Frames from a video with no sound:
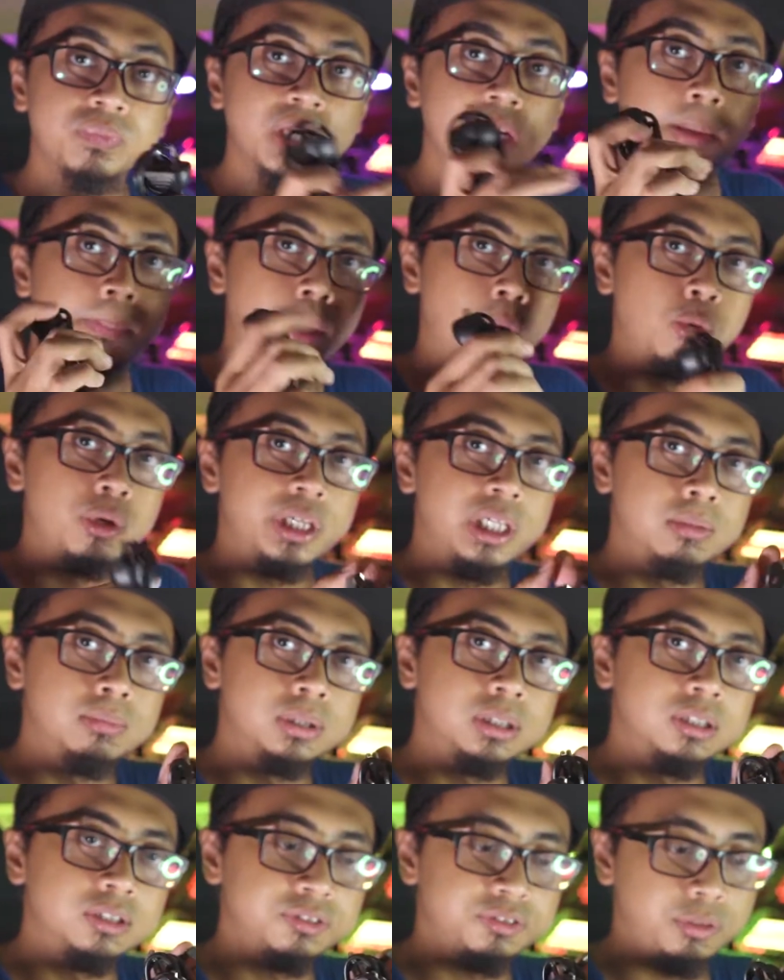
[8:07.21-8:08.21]
The power
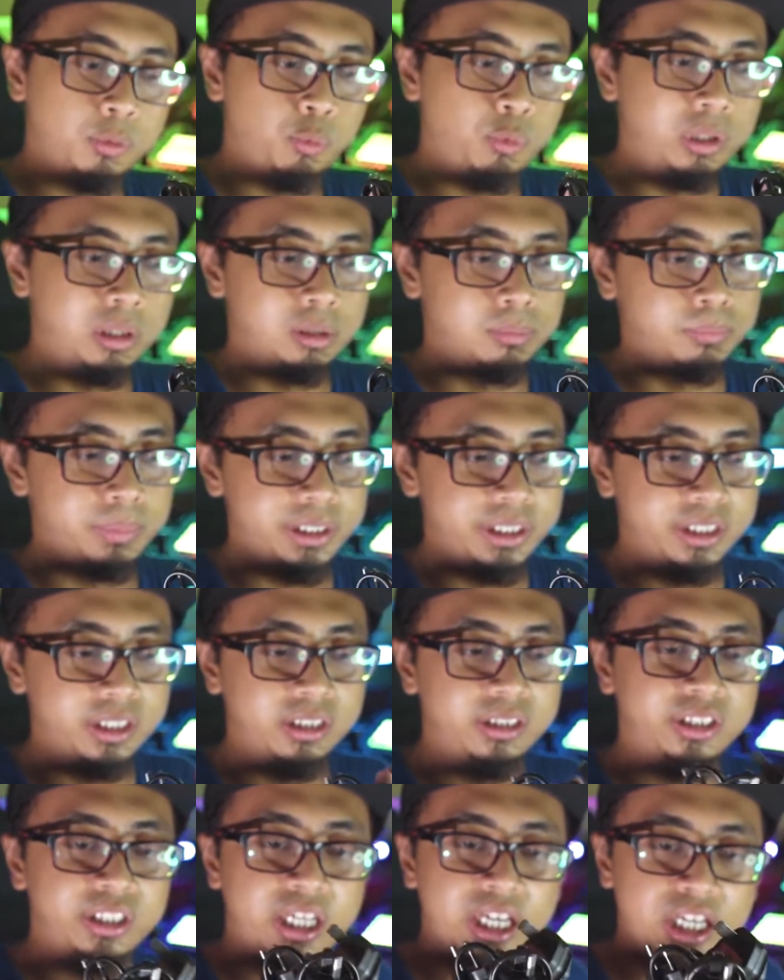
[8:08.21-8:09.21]
cables will be
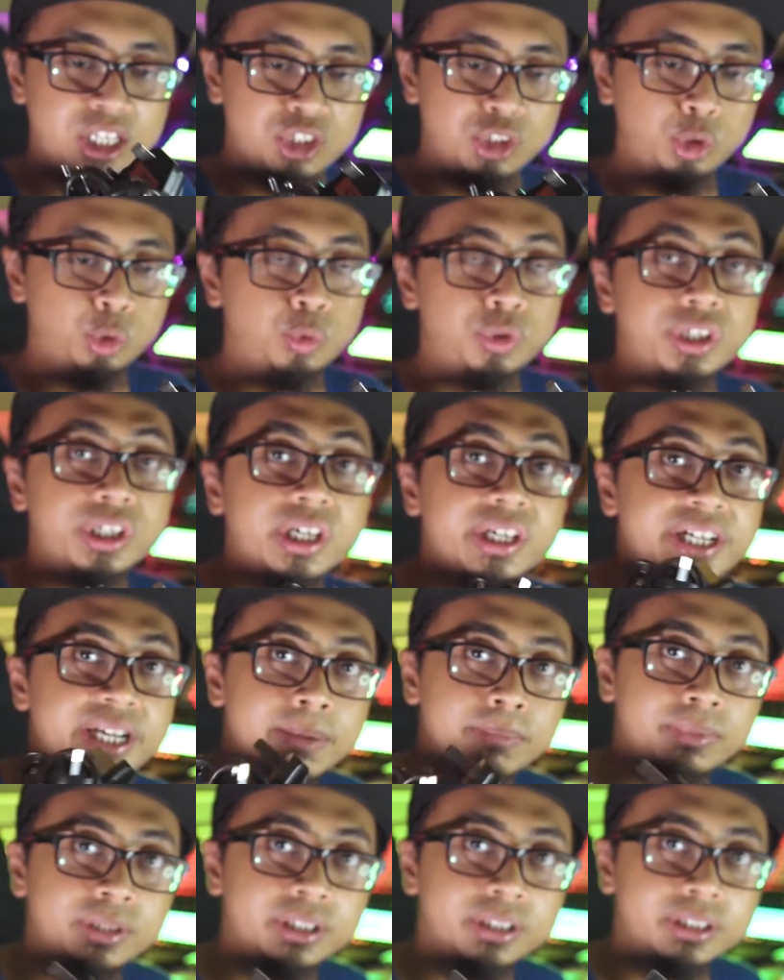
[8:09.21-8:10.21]
attached to the
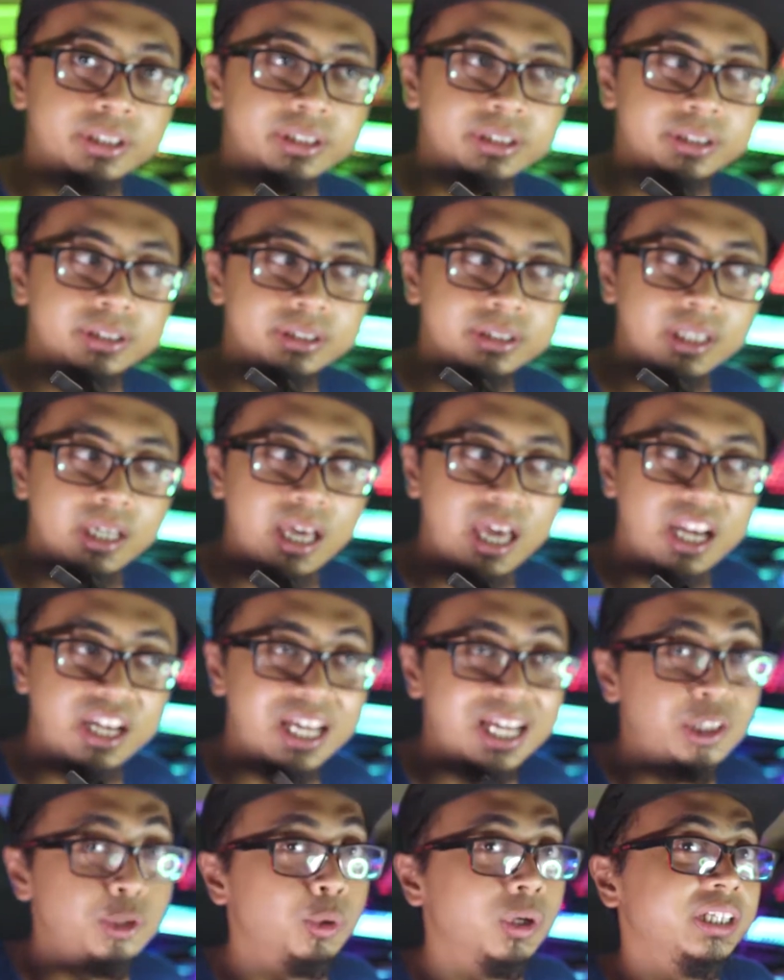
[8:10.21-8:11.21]
adapter, and
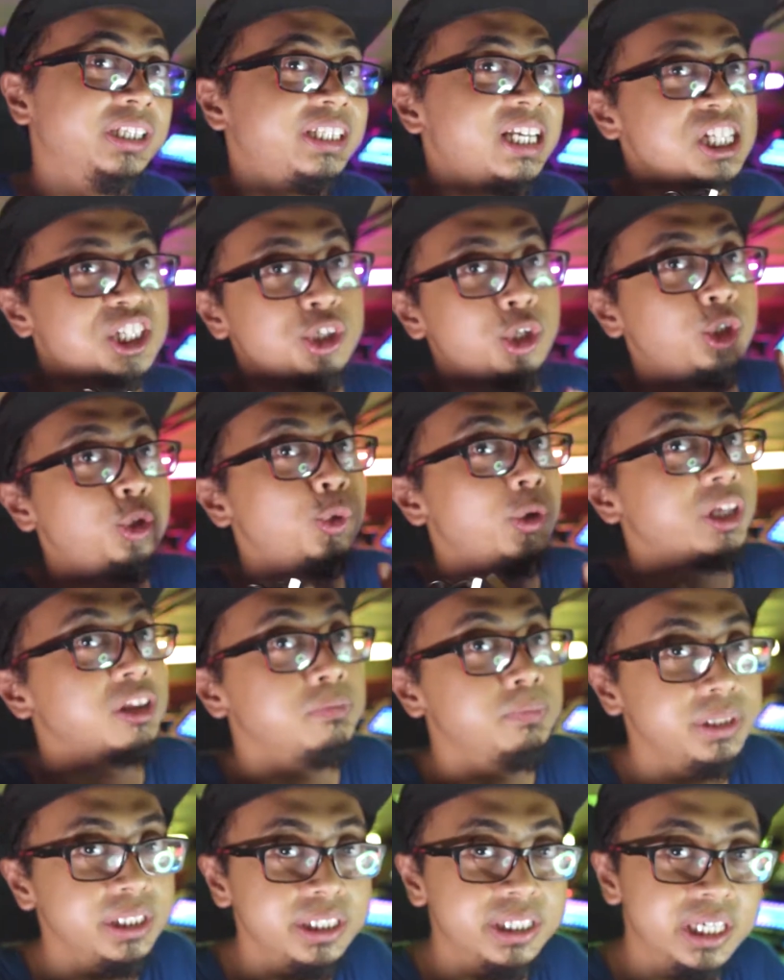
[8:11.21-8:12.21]
then you attach the
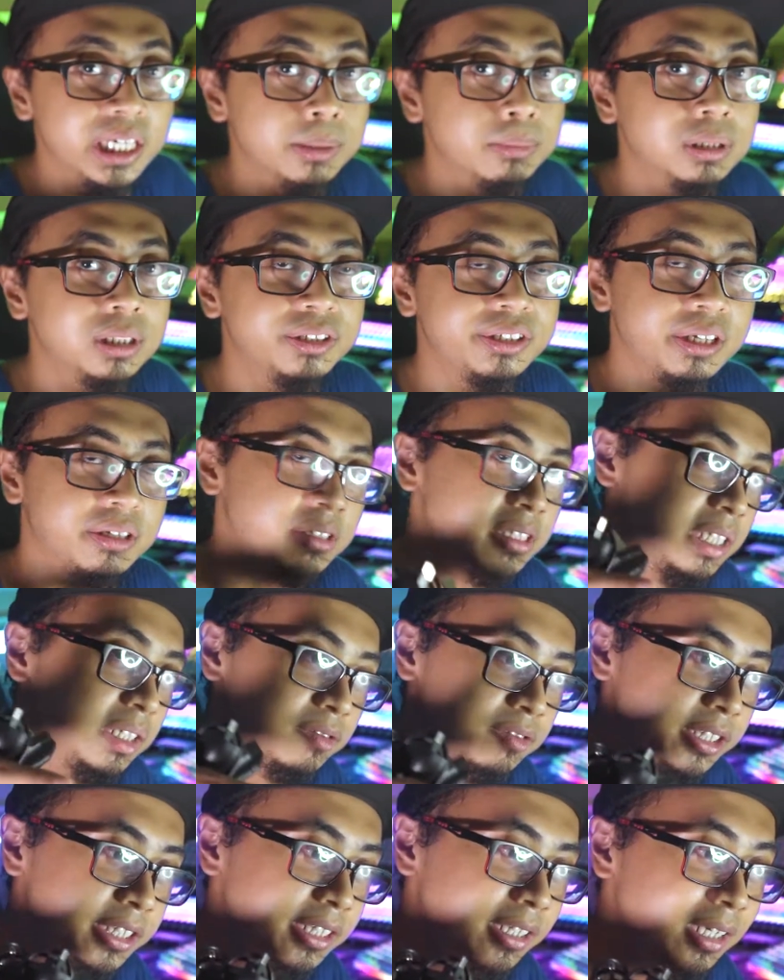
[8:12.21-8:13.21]
USB cable that is
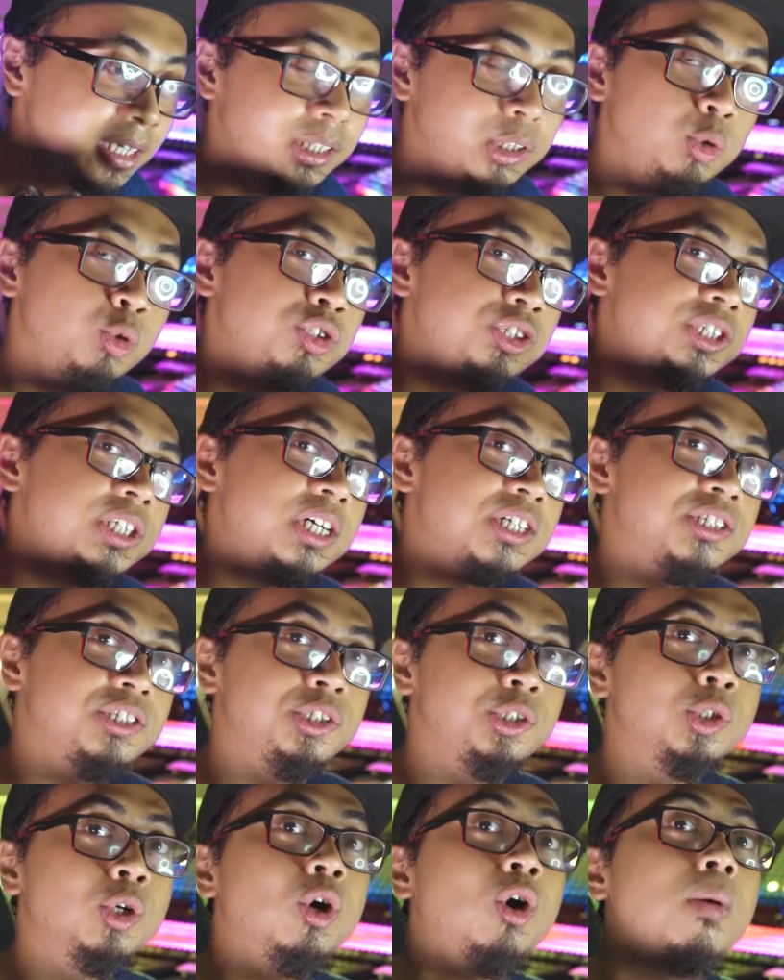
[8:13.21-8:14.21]
given to charge
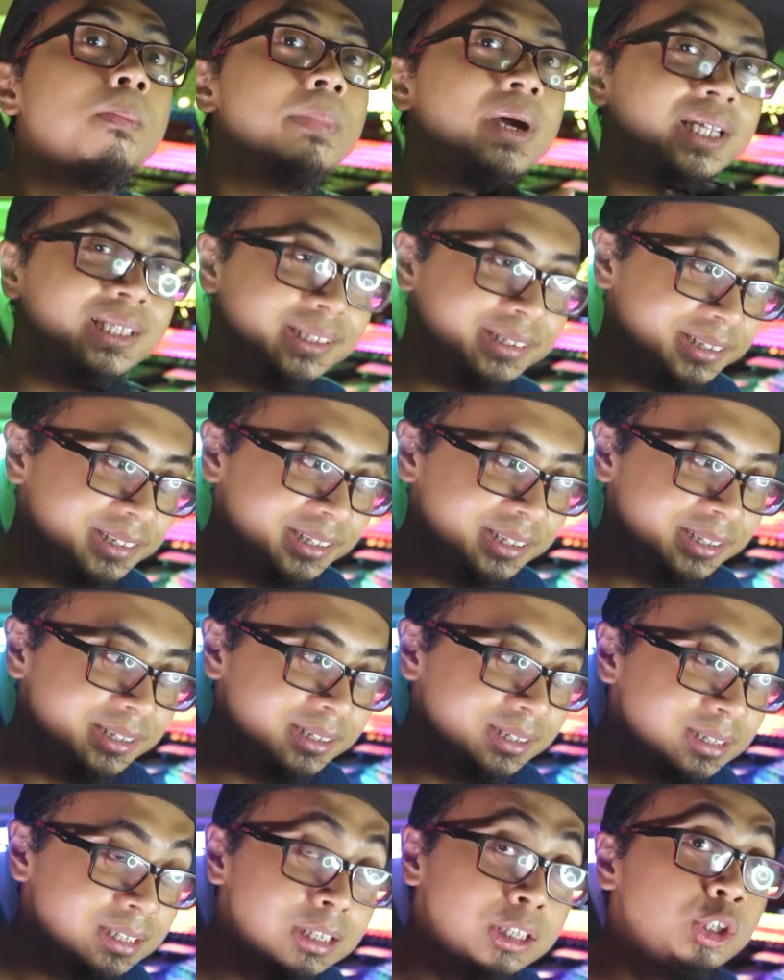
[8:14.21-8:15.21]
your battery
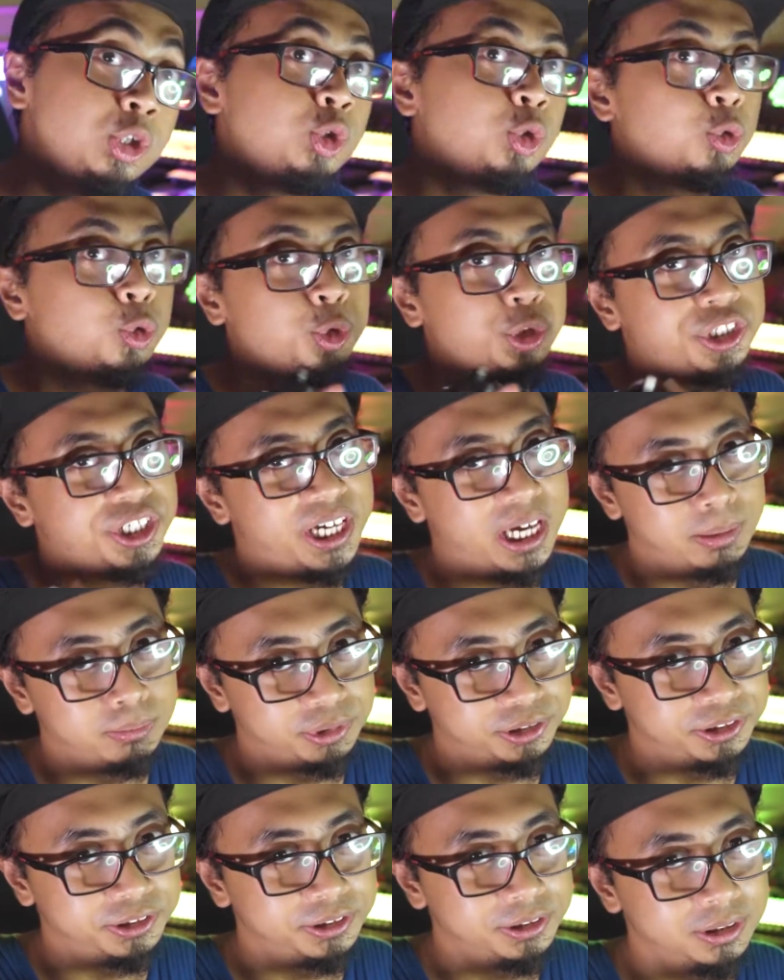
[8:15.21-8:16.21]
through the
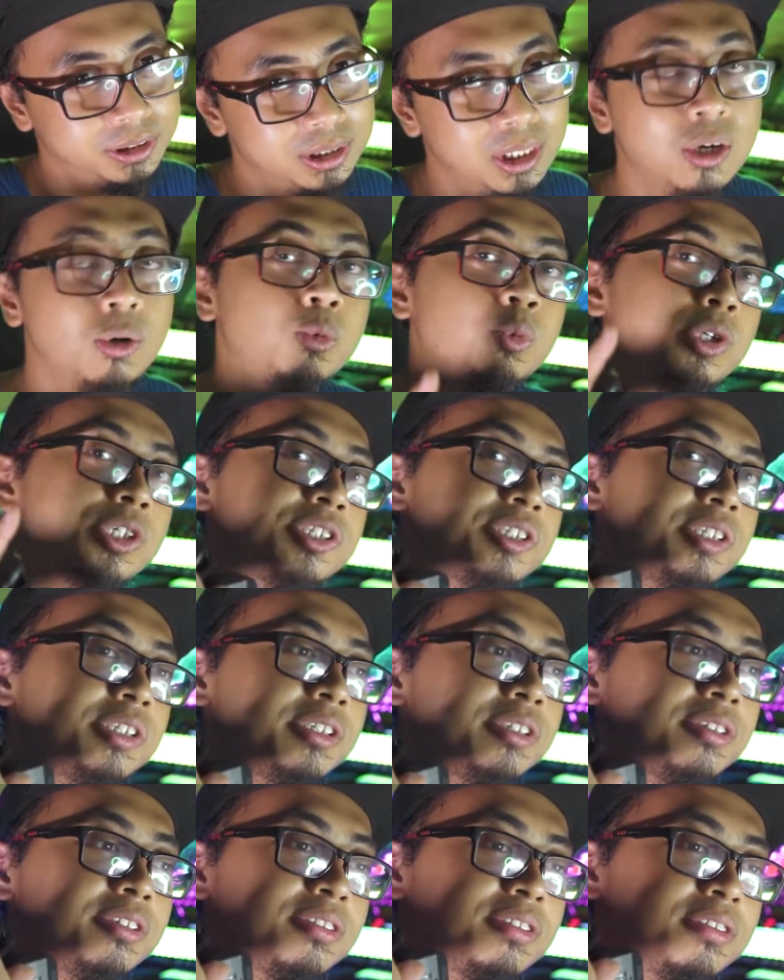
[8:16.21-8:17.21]
camera, which
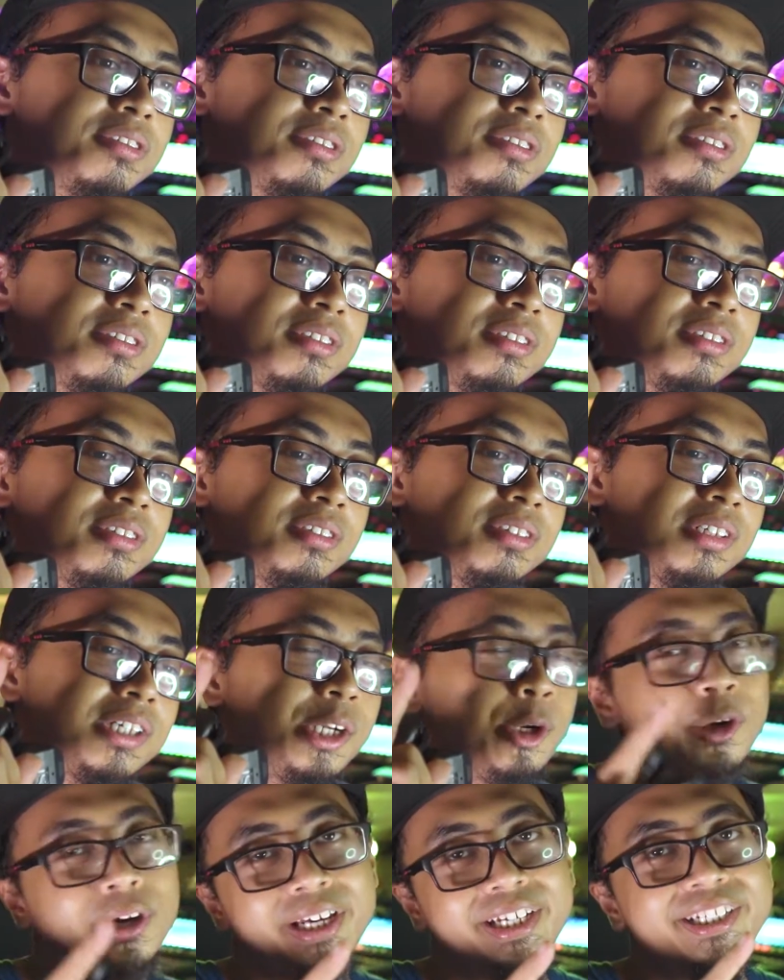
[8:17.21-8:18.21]
is
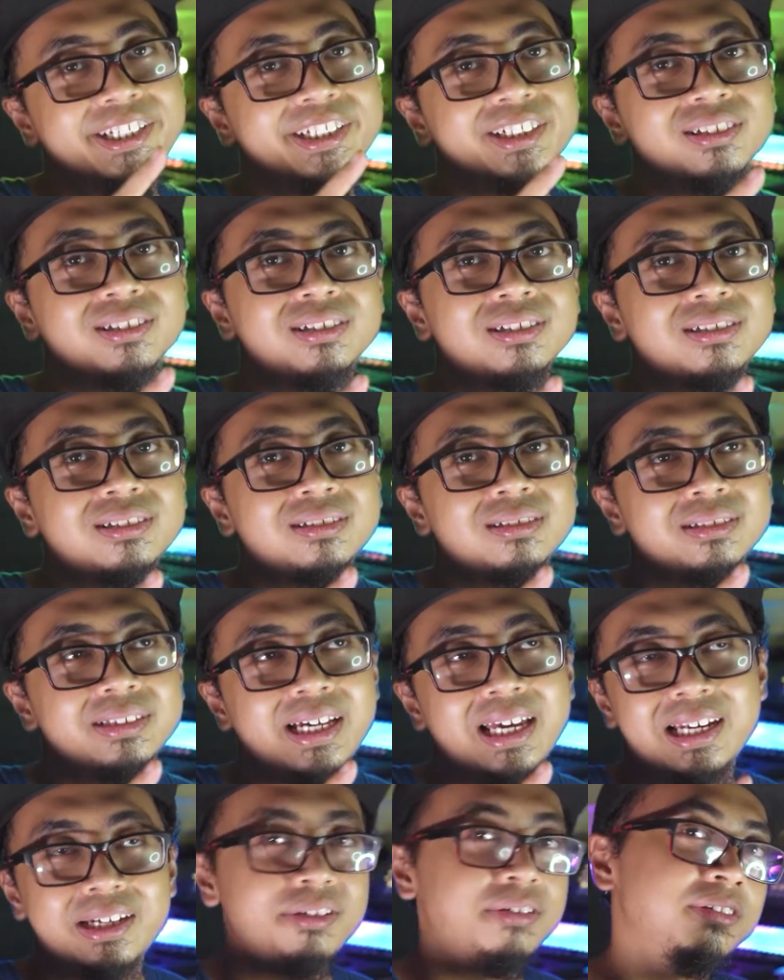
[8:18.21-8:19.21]
not ideal,
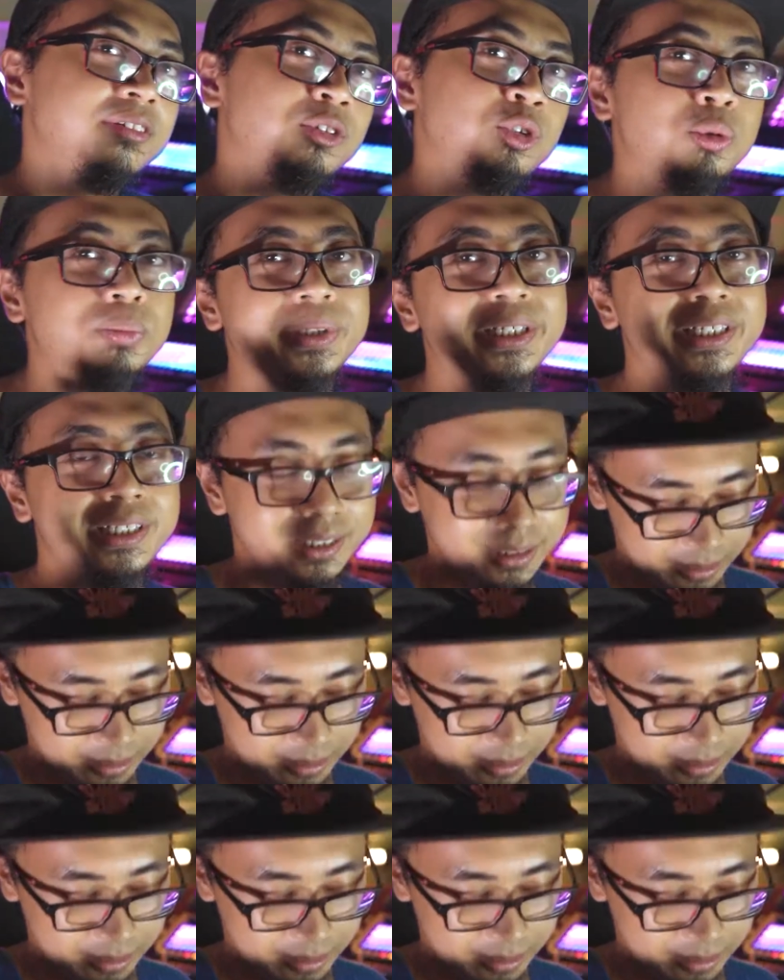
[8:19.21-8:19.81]
at least to me.